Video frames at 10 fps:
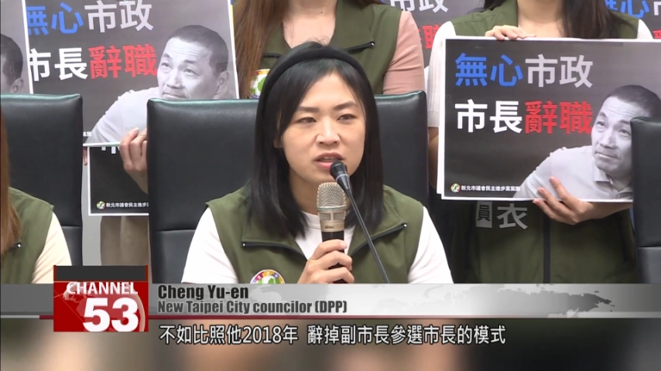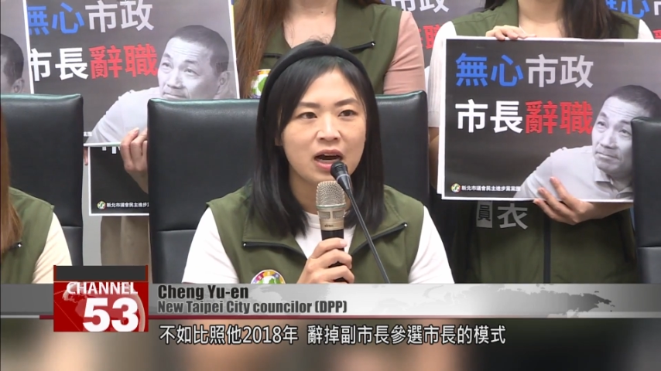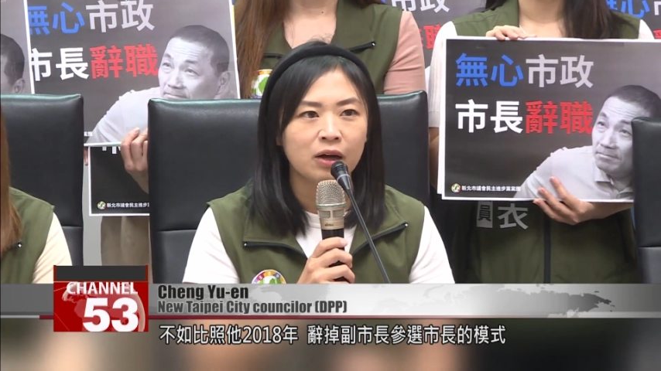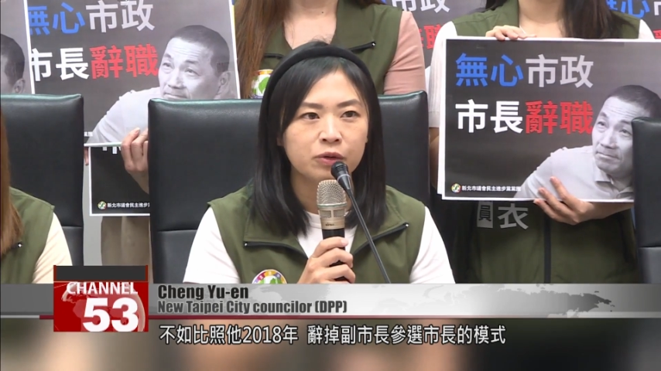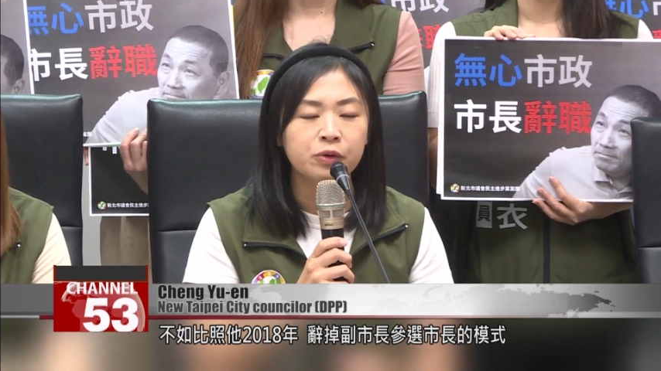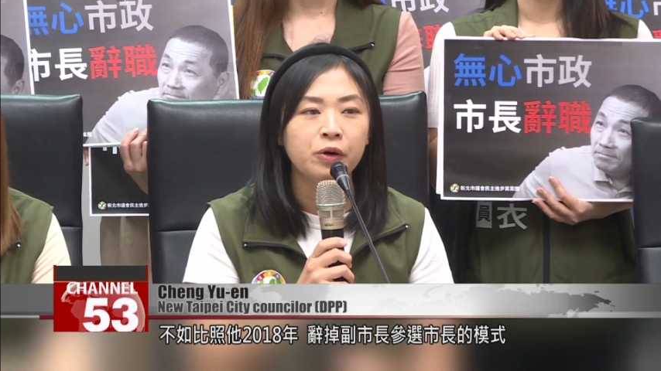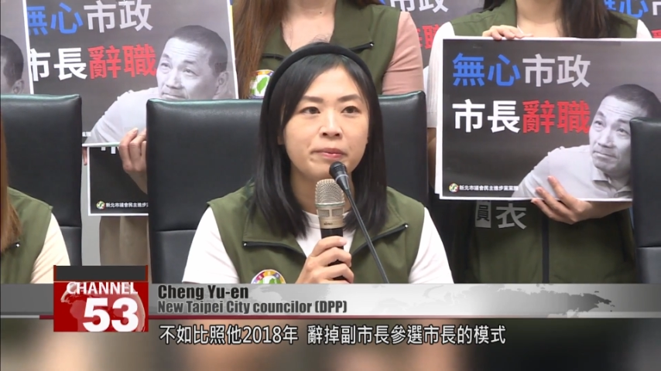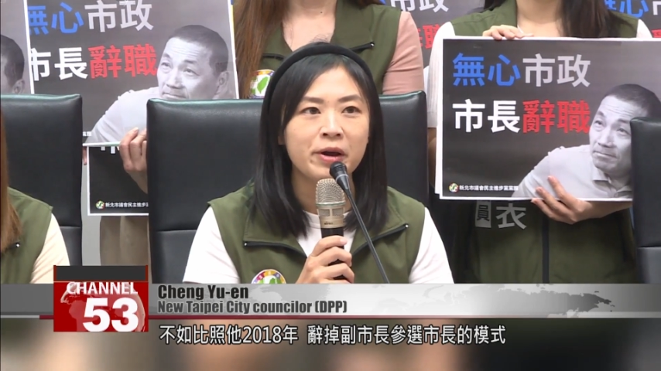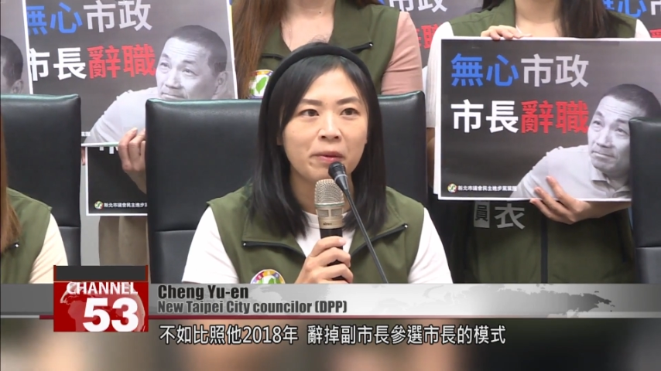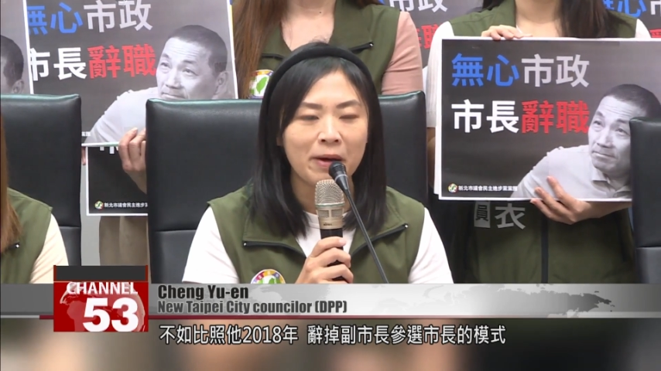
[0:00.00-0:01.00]
Speaker 1: when he
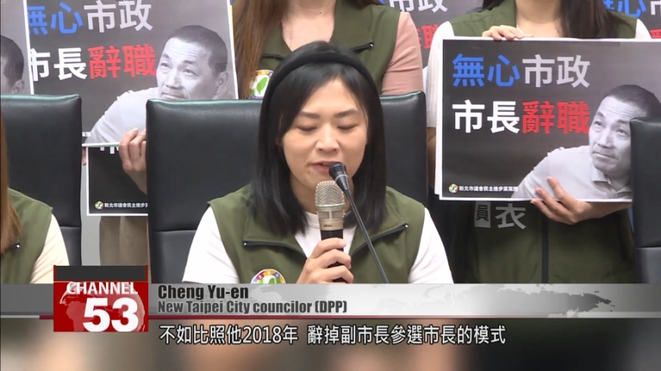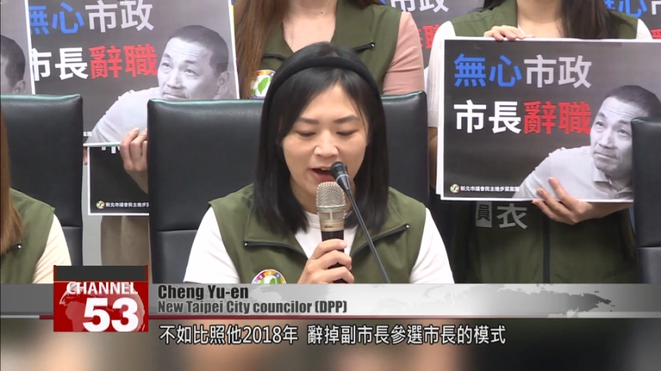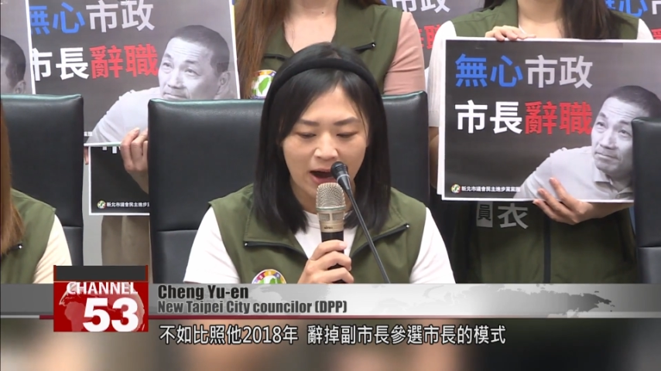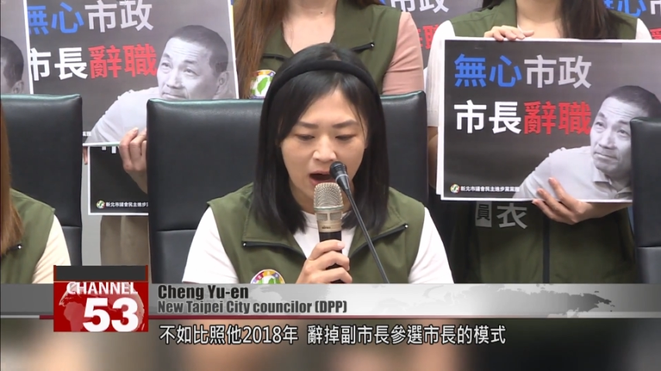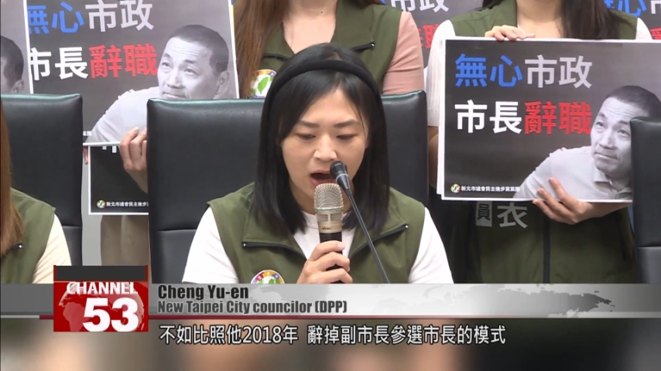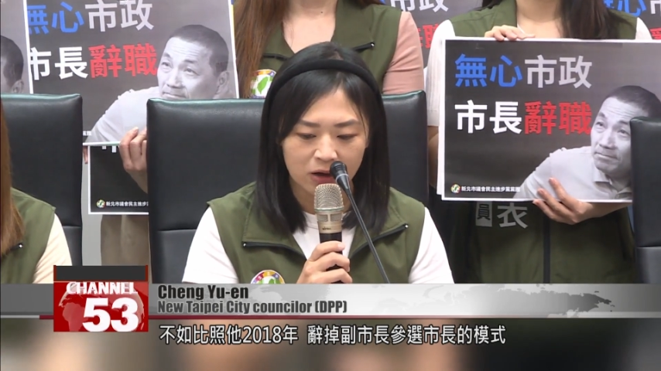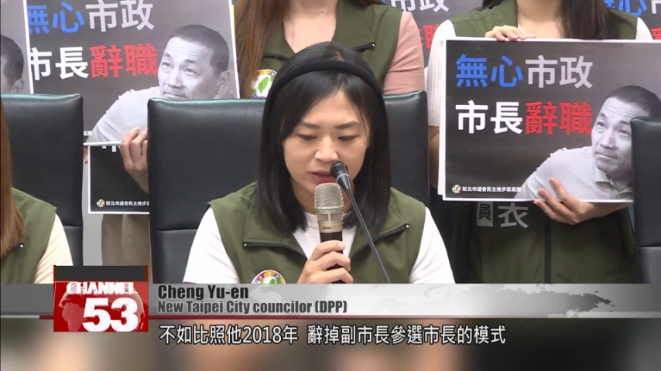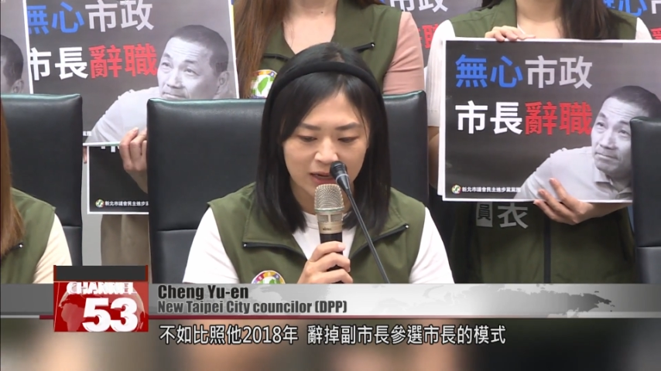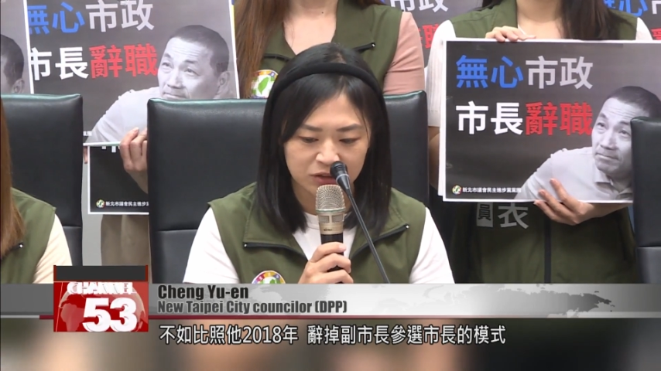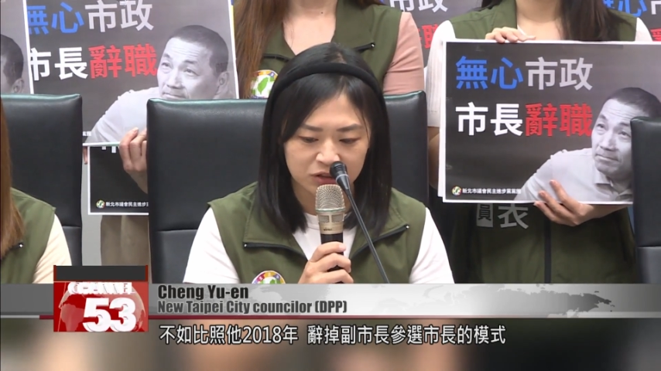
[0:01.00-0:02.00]
resigned as deputy mayor
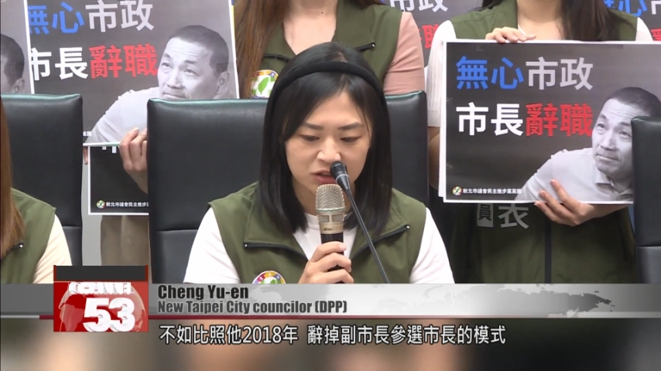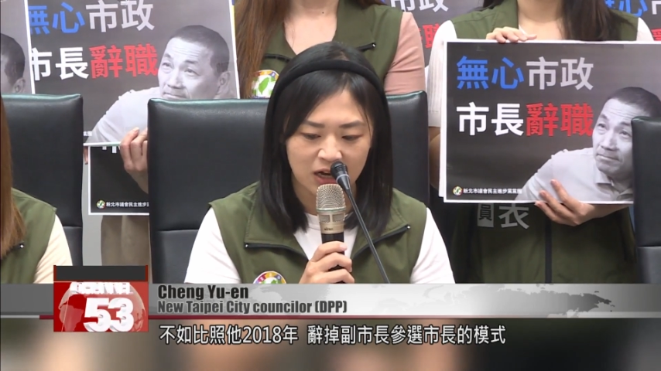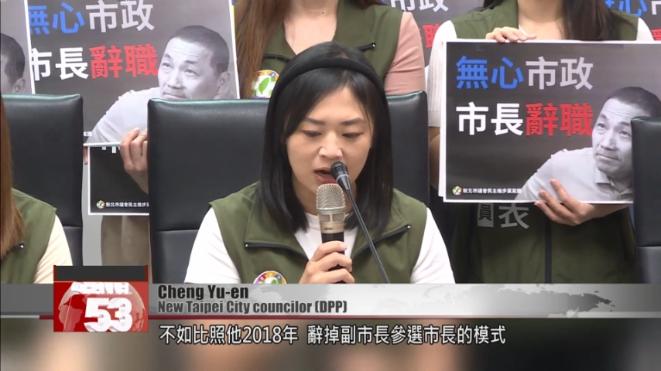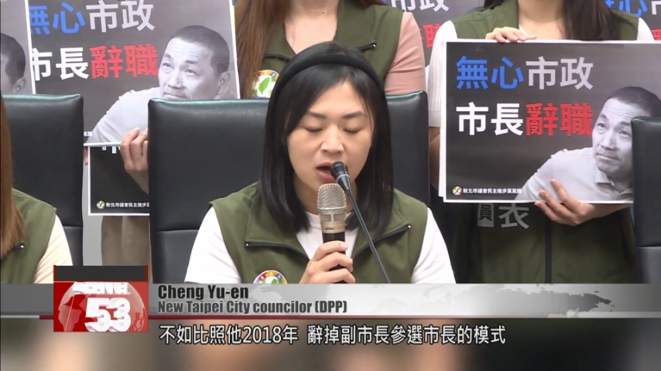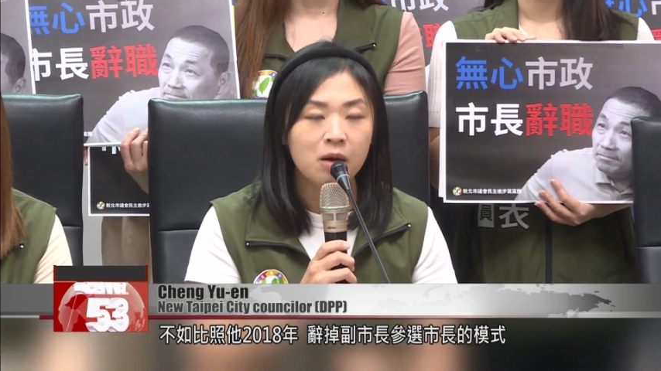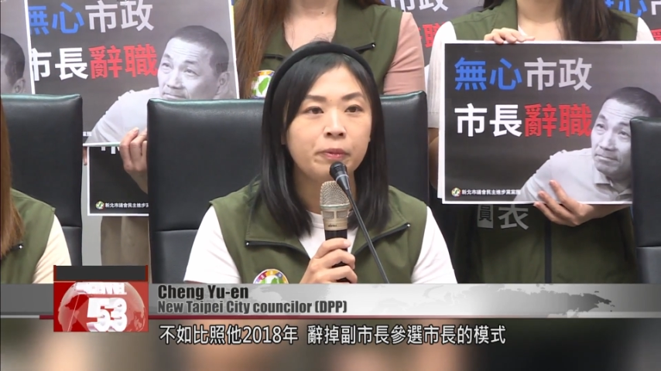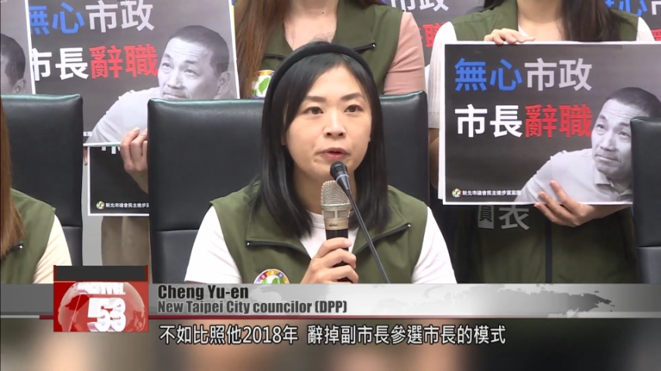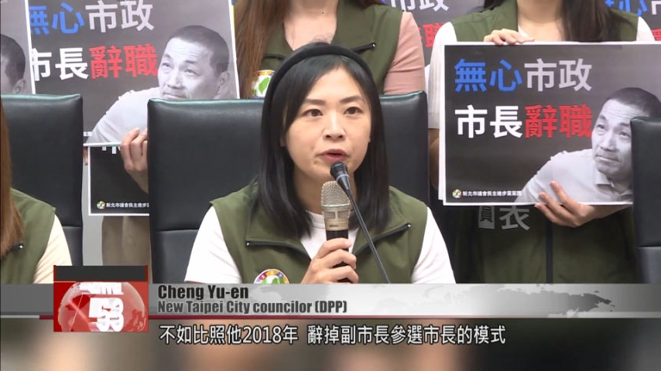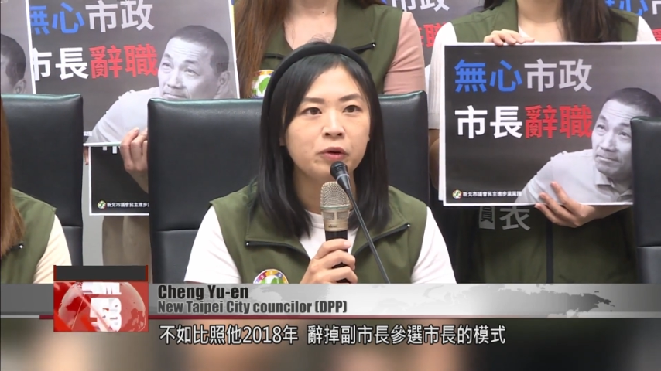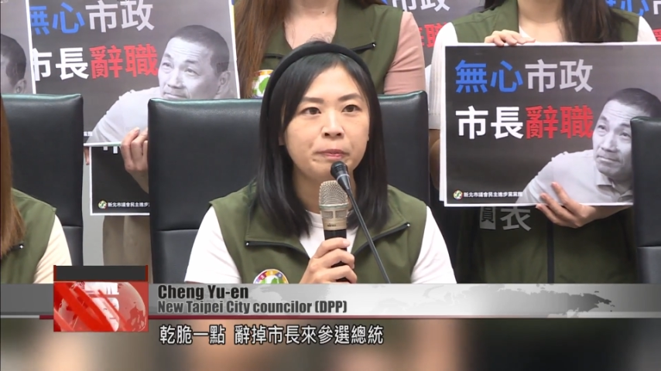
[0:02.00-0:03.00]
to run for
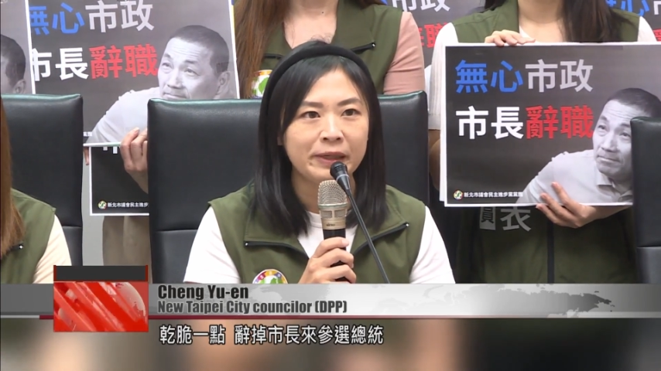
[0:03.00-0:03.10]
mayor. It